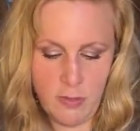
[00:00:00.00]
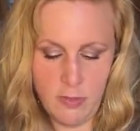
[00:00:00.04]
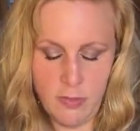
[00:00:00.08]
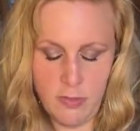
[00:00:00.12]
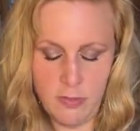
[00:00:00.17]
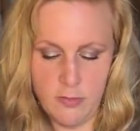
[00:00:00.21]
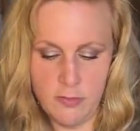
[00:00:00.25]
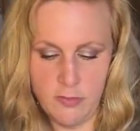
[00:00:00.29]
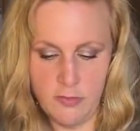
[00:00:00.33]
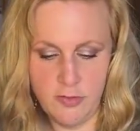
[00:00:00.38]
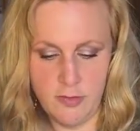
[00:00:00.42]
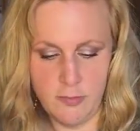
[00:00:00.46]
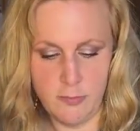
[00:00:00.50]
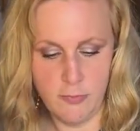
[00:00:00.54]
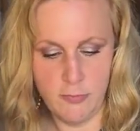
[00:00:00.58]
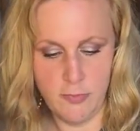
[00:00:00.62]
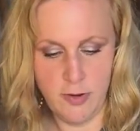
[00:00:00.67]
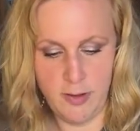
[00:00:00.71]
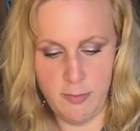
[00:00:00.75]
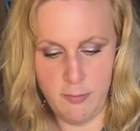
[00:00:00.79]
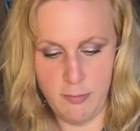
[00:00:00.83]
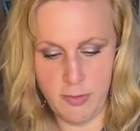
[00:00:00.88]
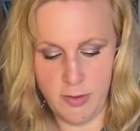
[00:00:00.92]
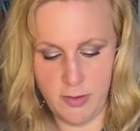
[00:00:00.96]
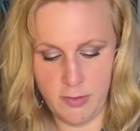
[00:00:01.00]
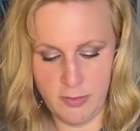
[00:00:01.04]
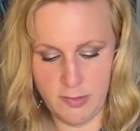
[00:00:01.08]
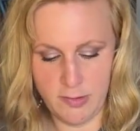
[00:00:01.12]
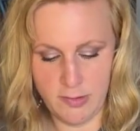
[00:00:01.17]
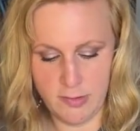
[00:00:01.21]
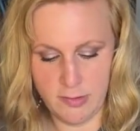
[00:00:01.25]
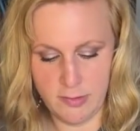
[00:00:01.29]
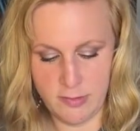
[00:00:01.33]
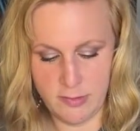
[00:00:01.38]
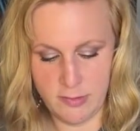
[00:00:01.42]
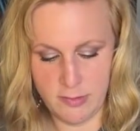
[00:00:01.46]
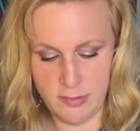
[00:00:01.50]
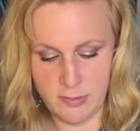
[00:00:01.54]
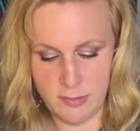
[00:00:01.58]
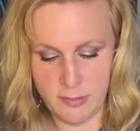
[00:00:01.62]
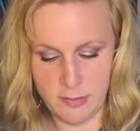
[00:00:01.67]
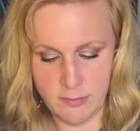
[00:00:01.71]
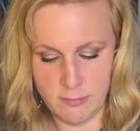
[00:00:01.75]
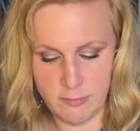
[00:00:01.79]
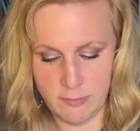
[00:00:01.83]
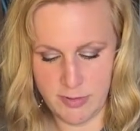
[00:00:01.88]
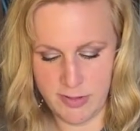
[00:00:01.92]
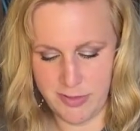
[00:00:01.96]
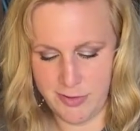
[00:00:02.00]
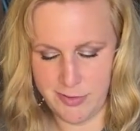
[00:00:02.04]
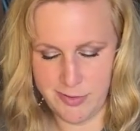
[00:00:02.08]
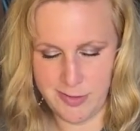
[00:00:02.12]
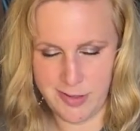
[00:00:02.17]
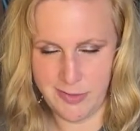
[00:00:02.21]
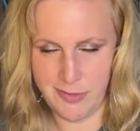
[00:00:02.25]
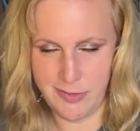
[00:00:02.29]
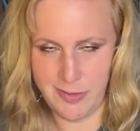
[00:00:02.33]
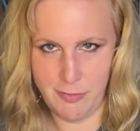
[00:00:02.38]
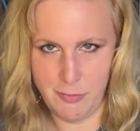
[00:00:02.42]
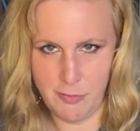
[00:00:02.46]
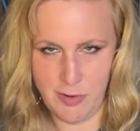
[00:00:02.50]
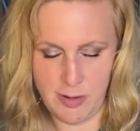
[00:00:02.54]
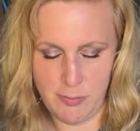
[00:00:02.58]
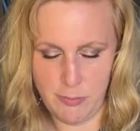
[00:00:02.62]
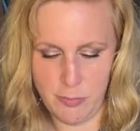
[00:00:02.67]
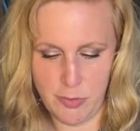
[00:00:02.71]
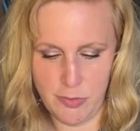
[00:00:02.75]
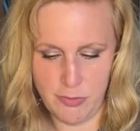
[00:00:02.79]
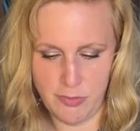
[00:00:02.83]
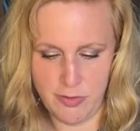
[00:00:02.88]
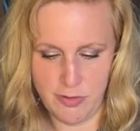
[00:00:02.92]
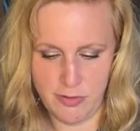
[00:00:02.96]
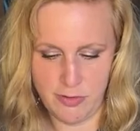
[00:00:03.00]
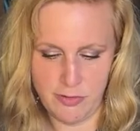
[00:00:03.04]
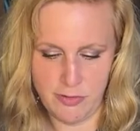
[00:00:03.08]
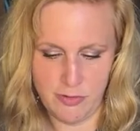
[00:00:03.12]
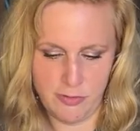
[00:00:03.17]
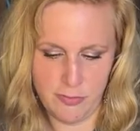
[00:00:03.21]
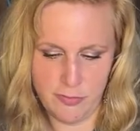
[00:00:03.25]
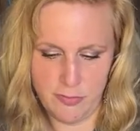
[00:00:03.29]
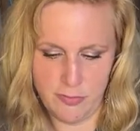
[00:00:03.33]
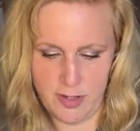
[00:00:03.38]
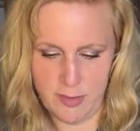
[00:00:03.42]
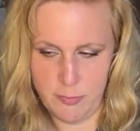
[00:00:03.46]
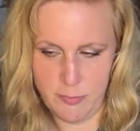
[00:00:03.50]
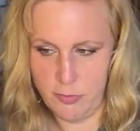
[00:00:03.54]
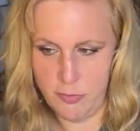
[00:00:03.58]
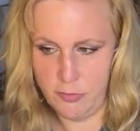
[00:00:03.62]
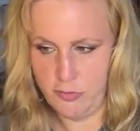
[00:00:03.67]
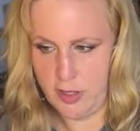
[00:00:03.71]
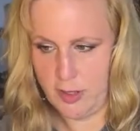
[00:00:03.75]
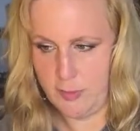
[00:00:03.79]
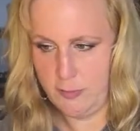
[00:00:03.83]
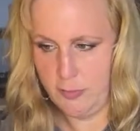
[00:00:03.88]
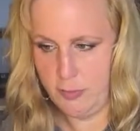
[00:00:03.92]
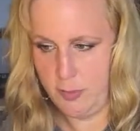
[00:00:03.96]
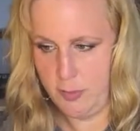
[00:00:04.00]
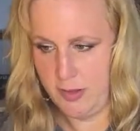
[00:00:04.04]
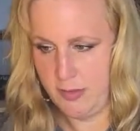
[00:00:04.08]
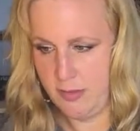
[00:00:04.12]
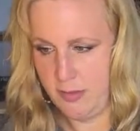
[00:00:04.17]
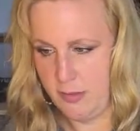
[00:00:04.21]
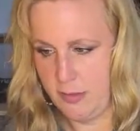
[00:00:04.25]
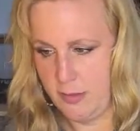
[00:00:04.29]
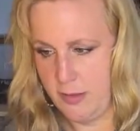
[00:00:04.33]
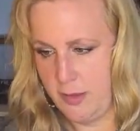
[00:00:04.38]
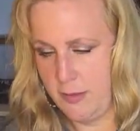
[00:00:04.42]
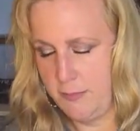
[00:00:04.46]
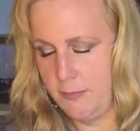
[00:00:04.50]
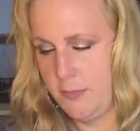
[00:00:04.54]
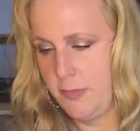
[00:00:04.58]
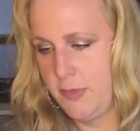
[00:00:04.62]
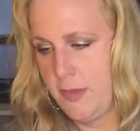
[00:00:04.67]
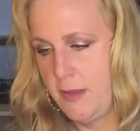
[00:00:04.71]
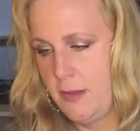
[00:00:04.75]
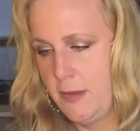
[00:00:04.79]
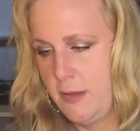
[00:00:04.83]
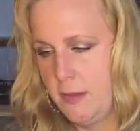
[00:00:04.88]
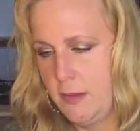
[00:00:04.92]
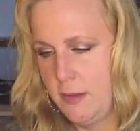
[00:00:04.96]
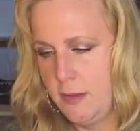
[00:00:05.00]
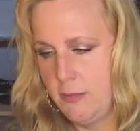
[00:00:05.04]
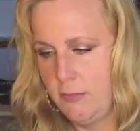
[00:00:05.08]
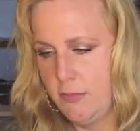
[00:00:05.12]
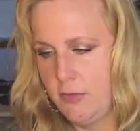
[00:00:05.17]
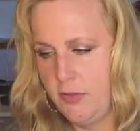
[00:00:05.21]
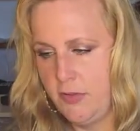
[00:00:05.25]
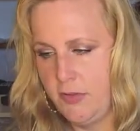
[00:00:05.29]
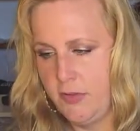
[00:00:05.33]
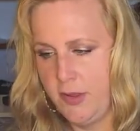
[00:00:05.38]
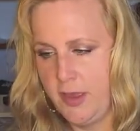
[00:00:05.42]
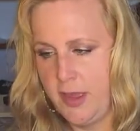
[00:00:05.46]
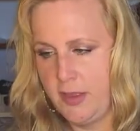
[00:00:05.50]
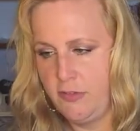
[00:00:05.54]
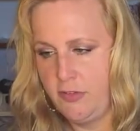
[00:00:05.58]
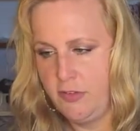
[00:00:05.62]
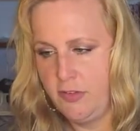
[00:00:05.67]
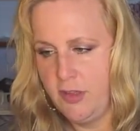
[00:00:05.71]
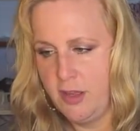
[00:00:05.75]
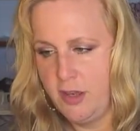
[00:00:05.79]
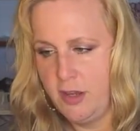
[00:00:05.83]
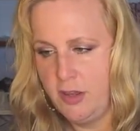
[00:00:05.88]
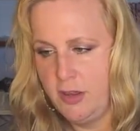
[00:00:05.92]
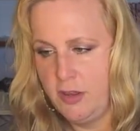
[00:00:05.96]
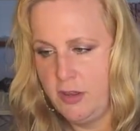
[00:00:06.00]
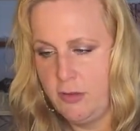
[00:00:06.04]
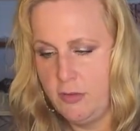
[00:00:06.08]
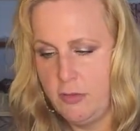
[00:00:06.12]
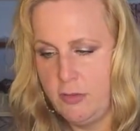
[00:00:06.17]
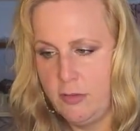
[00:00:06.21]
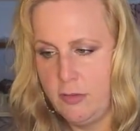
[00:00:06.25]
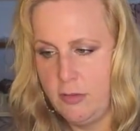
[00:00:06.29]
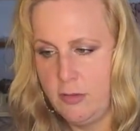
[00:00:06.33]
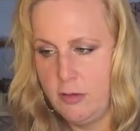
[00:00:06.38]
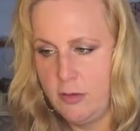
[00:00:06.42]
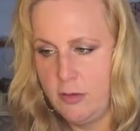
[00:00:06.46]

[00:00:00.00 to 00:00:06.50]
There's some rainbows, but they're not like rainbows. They're just rainbow shaped, basically. Those, again, just kind of cute.